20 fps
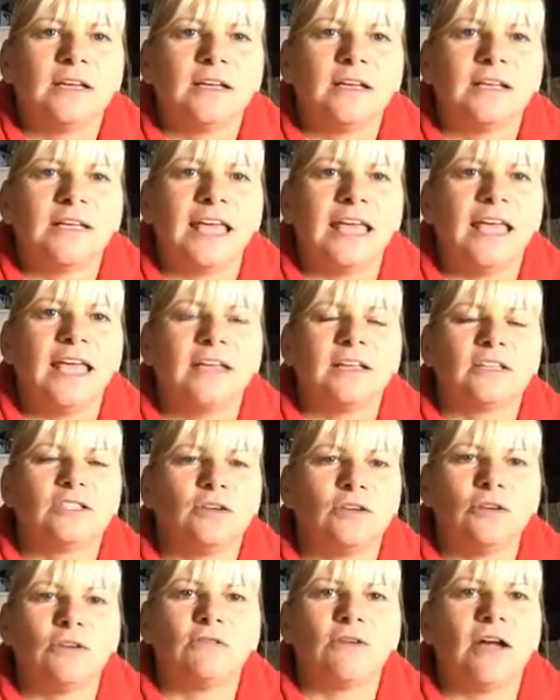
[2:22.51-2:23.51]
gave,
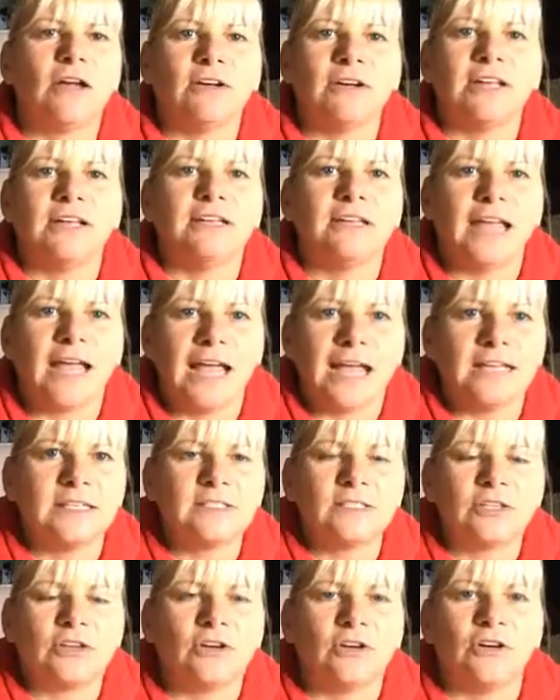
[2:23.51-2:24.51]
turned around and
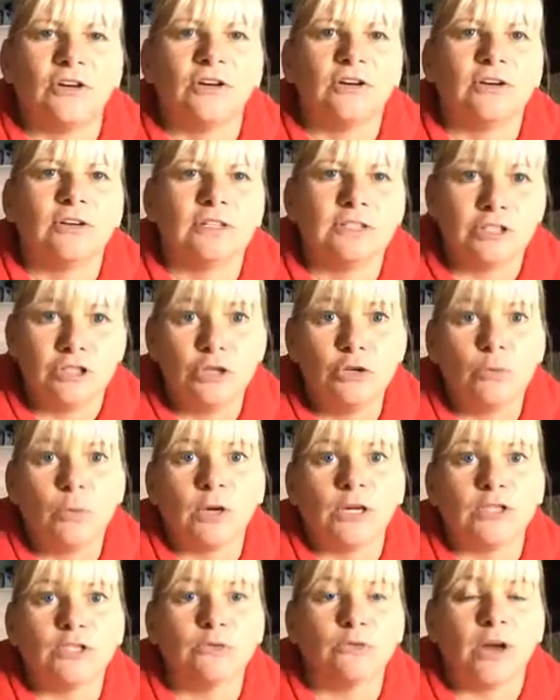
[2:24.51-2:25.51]
asked her do you want
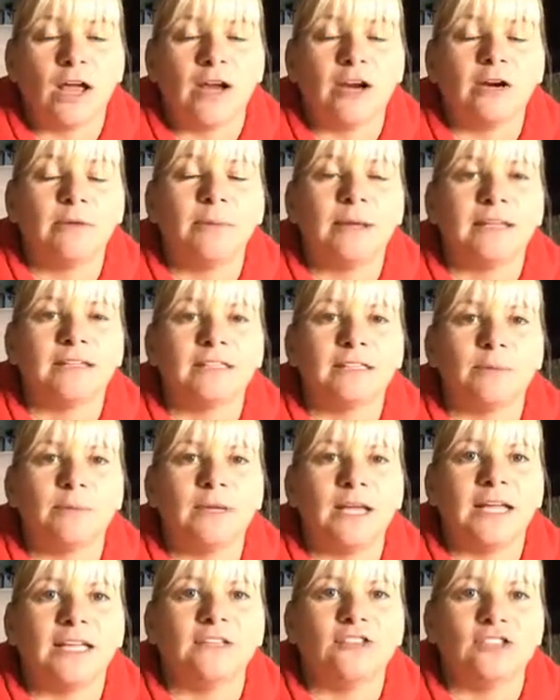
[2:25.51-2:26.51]
to do an Ironman
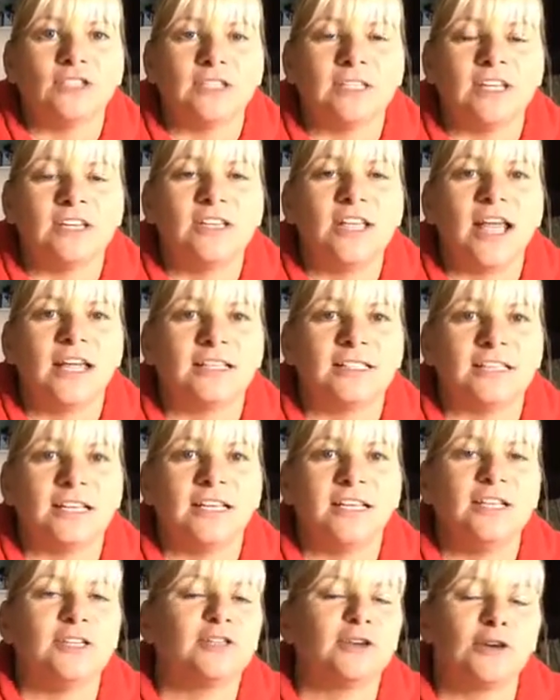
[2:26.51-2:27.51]
someday and she said yes and
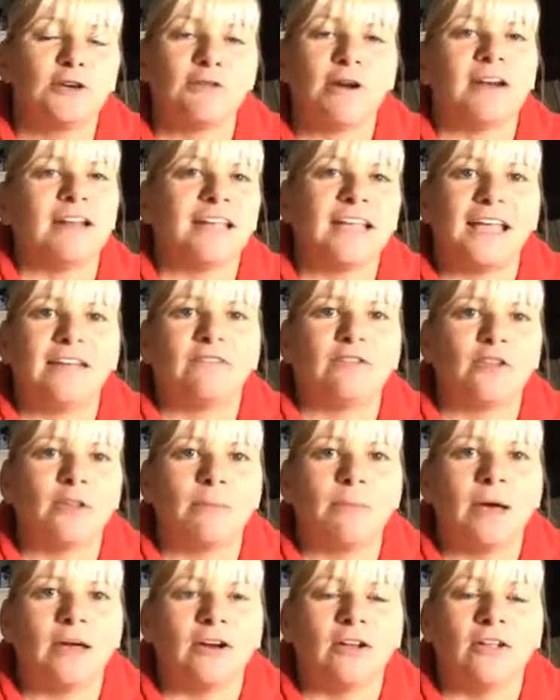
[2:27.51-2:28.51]
he turned around and gave her the
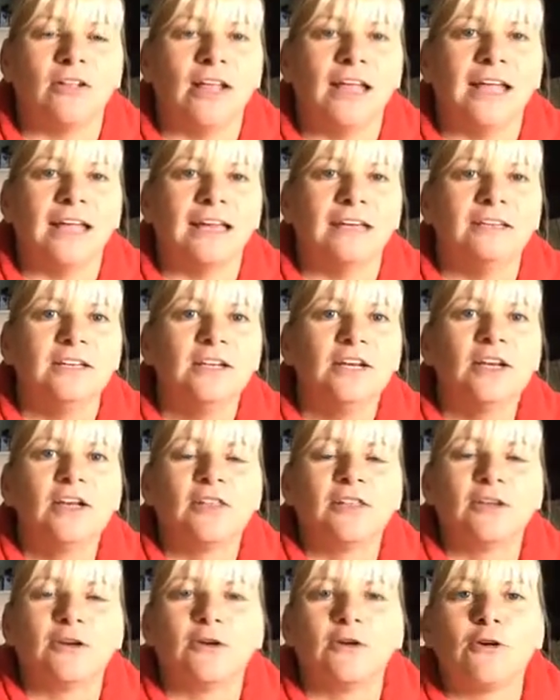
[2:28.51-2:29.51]
medal and
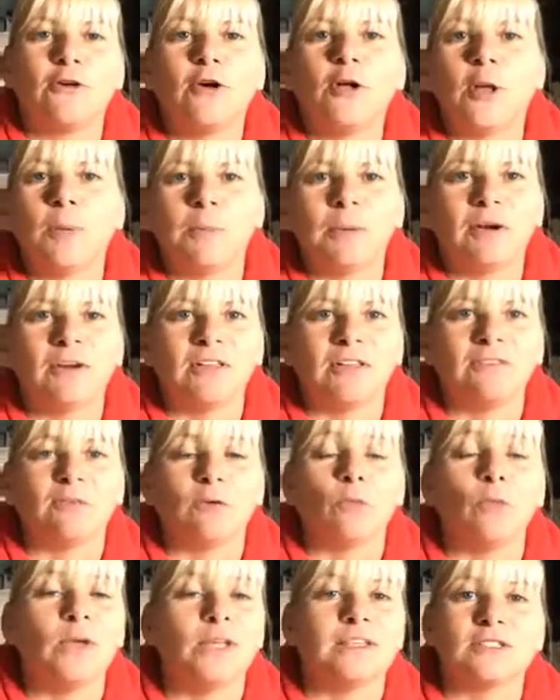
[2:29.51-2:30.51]
the girl apparently for
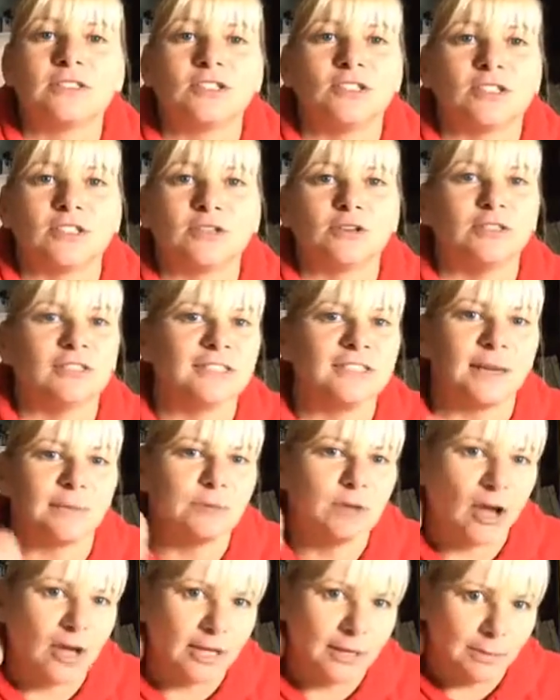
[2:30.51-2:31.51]
weeks just couldn't stop
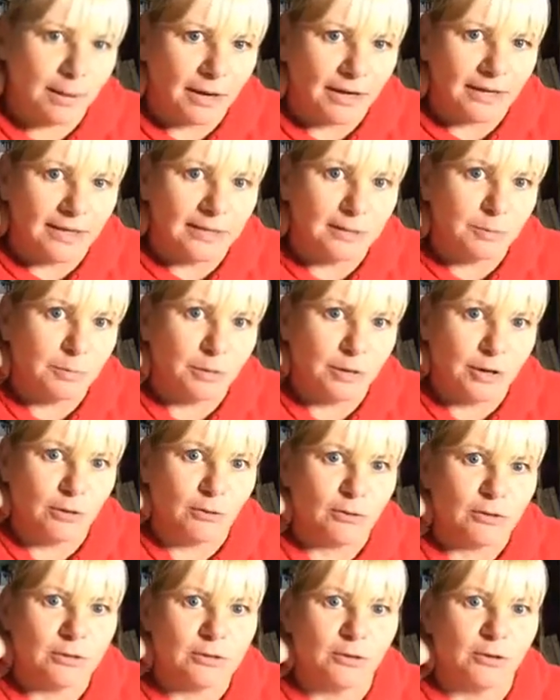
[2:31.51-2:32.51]
talking about it pretty
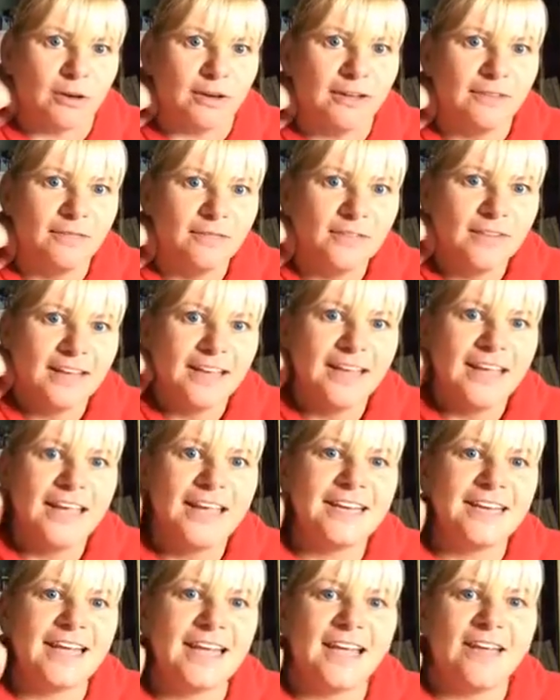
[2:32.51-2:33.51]
cool story hey
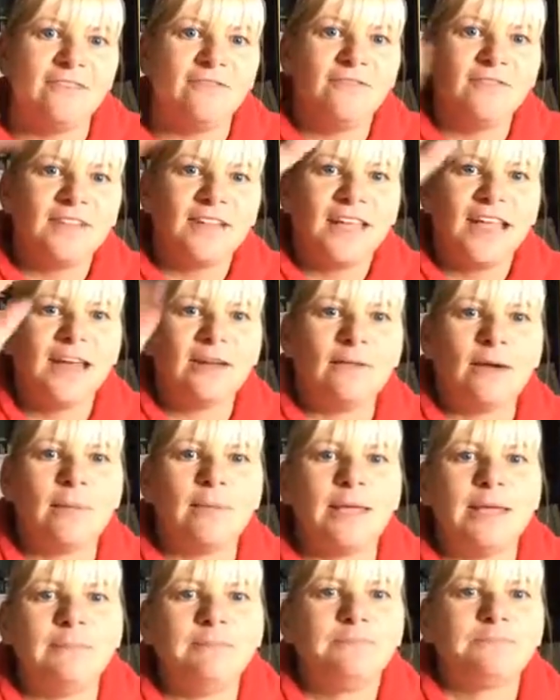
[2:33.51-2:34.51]
Dave hey
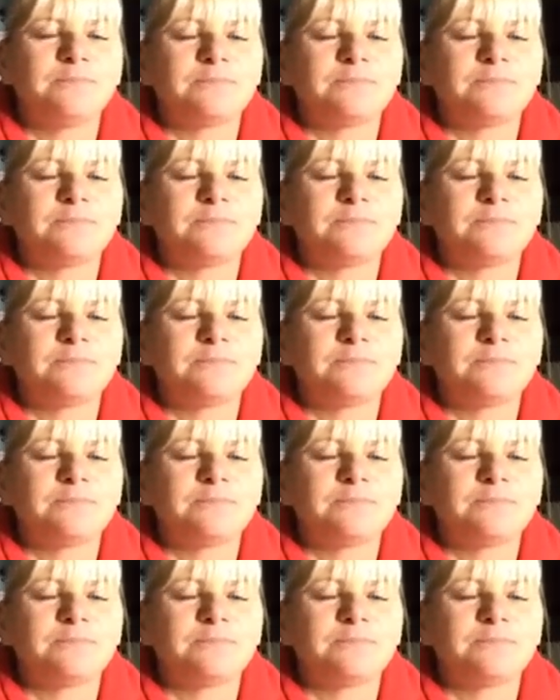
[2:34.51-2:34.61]
Remy